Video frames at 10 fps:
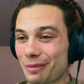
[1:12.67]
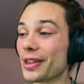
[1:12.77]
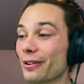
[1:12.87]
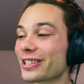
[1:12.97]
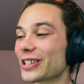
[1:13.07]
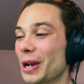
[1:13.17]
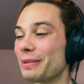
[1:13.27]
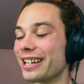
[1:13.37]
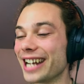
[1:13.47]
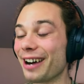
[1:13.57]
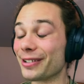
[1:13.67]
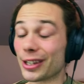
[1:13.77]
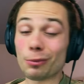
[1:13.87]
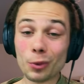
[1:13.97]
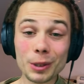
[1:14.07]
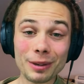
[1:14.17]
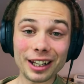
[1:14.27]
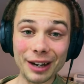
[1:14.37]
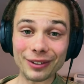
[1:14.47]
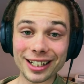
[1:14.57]
But there are so many towers that would be
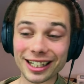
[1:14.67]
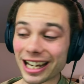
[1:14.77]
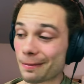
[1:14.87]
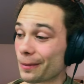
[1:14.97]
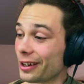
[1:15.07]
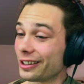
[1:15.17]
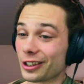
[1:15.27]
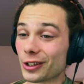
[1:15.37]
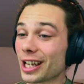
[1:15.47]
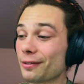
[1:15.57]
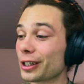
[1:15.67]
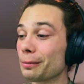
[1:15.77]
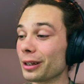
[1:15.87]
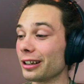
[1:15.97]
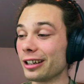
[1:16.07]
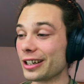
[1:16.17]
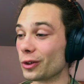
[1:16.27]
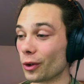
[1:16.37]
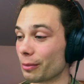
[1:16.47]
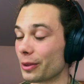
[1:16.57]
lovely to get, but you just have to completely
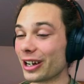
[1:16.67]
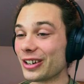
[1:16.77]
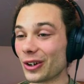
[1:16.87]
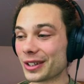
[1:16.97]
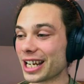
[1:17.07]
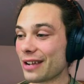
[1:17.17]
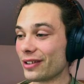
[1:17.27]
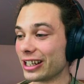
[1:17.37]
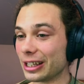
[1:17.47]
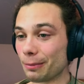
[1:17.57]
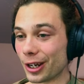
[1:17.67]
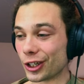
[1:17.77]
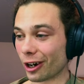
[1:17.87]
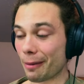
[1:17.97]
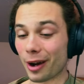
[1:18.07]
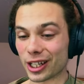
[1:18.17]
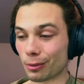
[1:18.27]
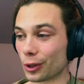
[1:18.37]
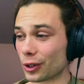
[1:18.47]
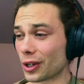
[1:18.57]
ignore them. They're not even in the picture. I might as
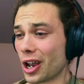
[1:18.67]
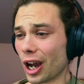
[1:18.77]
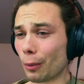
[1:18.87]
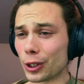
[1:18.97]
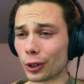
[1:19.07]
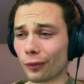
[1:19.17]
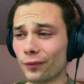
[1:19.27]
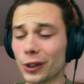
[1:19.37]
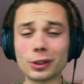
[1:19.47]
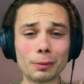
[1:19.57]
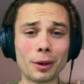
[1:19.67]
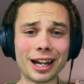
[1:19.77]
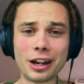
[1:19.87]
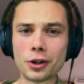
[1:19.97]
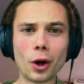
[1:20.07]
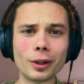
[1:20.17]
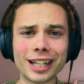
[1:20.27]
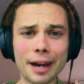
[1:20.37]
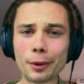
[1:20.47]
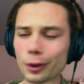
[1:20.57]
well just, I wish you could filter by
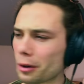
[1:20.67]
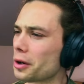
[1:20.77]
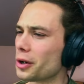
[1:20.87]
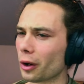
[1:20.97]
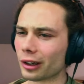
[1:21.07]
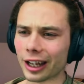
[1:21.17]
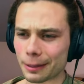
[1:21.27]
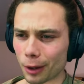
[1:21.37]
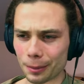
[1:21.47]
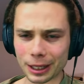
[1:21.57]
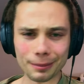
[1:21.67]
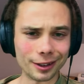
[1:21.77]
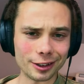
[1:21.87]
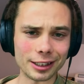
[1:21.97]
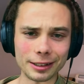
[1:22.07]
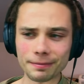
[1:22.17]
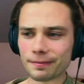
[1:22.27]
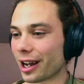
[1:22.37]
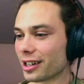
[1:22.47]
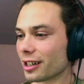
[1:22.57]
non-camo, non-lead popping ability.
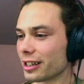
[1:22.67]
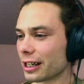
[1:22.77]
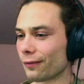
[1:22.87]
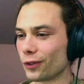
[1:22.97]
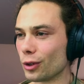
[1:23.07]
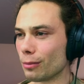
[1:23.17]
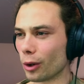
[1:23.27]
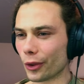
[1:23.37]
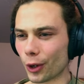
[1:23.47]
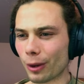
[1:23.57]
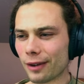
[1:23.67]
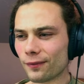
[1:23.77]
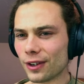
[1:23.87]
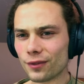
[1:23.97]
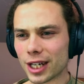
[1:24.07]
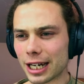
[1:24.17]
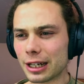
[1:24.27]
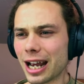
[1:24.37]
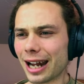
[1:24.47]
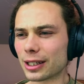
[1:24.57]
We are starting to get a few more though, round
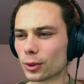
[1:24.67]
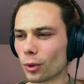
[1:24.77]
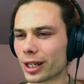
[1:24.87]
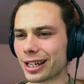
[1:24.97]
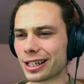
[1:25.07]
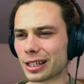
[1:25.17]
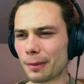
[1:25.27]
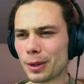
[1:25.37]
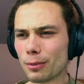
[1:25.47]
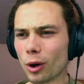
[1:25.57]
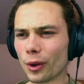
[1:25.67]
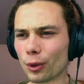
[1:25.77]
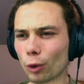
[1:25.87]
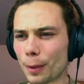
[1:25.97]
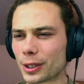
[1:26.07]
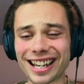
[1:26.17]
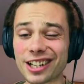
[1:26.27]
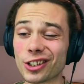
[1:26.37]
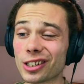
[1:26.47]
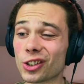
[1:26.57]
15, and Sauda is a bit more on the ropes. Yeah,
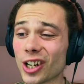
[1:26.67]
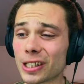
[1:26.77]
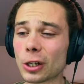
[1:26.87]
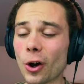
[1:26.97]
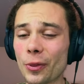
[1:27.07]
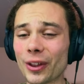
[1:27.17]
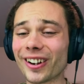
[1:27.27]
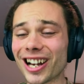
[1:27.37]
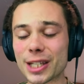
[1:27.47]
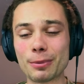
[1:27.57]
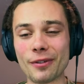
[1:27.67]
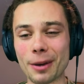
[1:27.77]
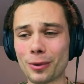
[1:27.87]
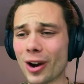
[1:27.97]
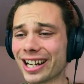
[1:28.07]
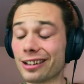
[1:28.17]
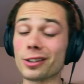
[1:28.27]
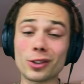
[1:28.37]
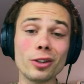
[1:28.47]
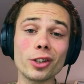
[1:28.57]
she is just on the cusp of upgrading, and
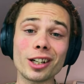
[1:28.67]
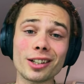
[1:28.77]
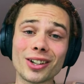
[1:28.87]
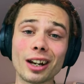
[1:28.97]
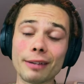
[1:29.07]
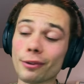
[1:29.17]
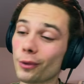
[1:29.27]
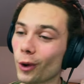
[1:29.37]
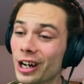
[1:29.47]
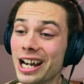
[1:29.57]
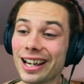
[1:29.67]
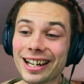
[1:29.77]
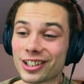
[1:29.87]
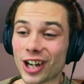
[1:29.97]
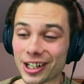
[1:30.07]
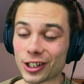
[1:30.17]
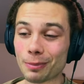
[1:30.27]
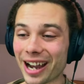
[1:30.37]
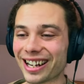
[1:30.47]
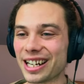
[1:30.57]
as soon as she does get a level 4, it changes
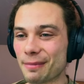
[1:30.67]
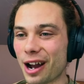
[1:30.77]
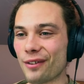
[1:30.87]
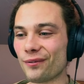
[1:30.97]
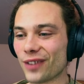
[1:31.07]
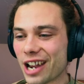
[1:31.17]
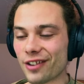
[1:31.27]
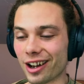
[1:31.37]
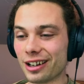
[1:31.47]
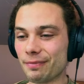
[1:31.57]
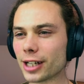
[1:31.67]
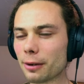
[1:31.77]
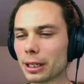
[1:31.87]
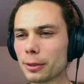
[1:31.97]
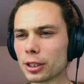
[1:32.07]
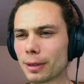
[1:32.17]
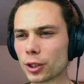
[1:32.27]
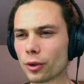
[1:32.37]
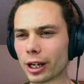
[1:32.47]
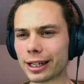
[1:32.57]
back in my favor. Now, let me just make
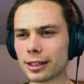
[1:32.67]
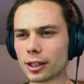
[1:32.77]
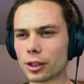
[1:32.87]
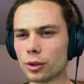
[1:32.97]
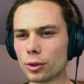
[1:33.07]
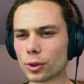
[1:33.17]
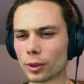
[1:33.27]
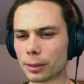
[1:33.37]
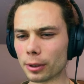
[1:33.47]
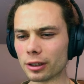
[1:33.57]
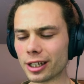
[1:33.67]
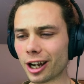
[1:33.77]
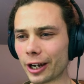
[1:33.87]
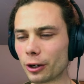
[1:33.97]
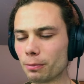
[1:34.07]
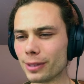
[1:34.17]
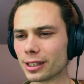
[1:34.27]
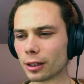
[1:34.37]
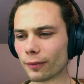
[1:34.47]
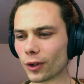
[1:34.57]
sure that I guess I use Sauda's ability. I
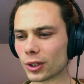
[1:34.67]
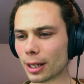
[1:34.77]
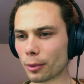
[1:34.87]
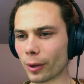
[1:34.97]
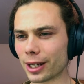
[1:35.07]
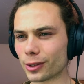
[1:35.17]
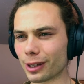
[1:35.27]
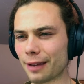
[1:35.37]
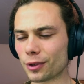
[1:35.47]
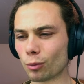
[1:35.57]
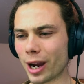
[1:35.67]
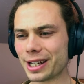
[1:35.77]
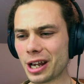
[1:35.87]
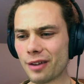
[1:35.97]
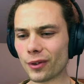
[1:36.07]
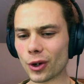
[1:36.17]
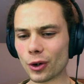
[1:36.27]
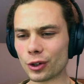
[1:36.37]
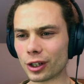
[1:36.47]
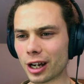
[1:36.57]
missed it the first time around, so I'll have to wait for
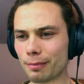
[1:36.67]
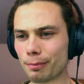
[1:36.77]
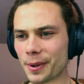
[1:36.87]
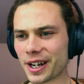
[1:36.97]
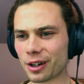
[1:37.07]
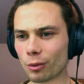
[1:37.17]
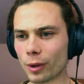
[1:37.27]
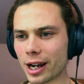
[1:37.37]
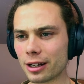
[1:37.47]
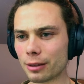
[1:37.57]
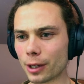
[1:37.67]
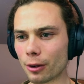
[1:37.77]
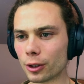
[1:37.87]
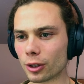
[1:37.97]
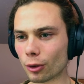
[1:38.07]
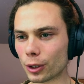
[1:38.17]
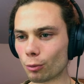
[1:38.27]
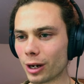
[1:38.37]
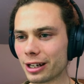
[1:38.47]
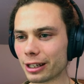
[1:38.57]
her to come back around. Here we go, use it 3, 2,
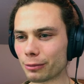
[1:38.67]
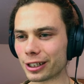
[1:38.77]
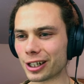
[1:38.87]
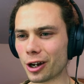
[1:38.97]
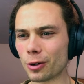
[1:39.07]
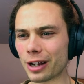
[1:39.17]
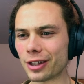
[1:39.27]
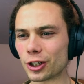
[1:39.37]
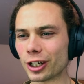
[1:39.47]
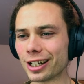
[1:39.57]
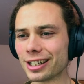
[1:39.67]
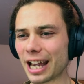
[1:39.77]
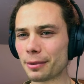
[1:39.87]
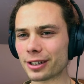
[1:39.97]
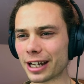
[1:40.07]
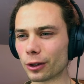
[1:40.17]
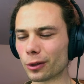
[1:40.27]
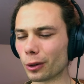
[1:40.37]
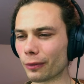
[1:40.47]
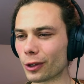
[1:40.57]
1, there we go, and then she is able to take out
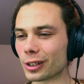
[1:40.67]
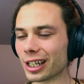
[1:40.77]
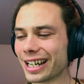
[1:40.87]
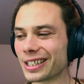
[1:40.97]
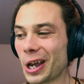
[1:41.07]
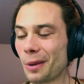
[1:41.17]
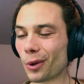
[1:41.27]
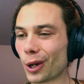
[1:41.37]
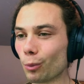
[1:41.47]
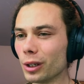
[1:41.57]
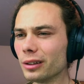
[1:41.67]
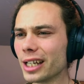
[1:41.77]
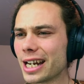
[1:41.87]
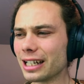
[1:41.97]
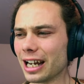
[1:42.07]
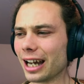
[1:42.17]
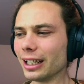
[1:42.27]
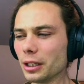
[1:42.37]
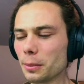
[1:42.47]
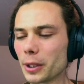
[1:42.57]
all of those leads, but I will need a
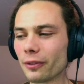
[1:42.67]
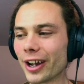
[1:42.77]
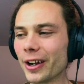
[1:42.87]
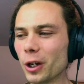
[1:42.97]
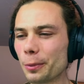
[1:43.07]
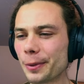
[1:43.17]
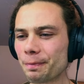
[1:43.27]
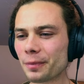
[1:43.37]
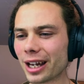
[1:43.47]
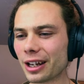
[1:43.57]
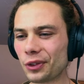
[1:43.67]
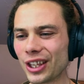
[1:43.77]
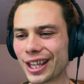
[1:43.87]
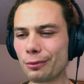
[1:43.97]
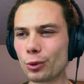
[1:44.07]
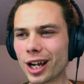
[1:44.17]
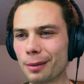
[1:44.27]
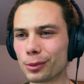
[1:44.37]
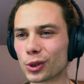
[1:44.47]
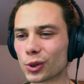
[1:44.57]
little bit of help, and I think that will
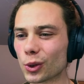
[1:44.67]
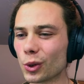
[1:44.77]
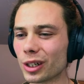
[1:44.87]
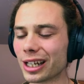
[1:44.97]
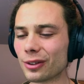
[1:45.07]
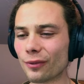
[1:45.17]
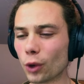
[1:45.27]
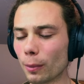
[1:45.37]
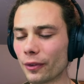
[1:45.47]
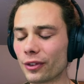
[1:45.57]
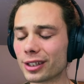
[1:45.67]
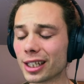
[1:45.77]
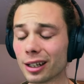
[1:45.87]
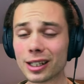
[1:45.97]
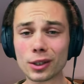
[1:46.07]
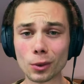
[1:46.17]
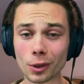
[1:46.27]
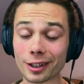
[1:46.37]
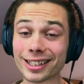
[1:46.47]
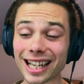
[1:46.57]
come soon in the form of selling
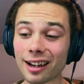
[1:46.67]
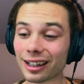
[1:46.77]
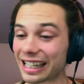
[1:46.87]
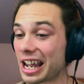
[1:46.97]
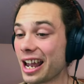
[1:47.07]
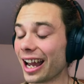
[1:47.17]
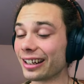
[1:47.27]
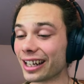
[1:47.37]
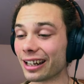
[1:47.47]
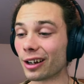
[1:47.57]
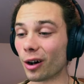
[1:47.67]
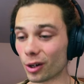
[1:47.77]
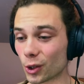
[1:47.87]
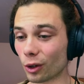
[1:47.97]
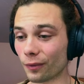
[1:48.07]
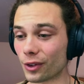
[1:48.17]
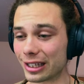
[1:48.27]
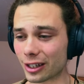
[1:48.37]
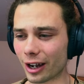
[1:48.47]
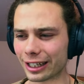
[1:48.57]
Sauda, sadly, and getting hotshot for
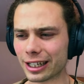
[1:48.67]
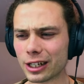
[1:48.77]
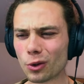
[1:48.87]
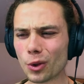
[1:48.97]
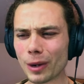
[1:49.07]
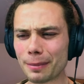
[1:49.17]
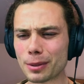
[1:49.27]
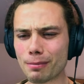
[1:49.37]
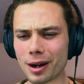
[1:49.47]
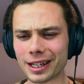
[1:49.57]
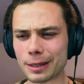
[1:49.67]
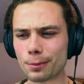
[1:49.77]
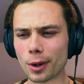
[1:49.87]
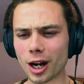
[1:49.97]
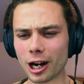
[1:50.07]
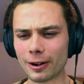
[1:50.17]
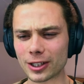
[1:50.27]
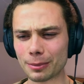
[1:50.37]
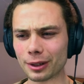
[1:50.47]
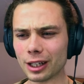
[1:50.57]
this guy, and getting all the way up to monkey
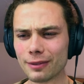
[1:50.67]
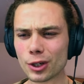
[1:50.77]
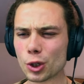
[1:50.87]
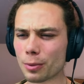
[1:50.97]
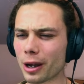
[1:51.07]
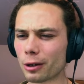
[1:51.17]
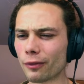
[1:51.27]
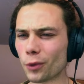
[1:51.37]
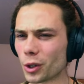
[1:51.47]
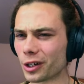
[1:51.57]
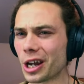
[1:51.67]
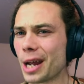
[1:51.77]
pirates. I believe I should be able to afford it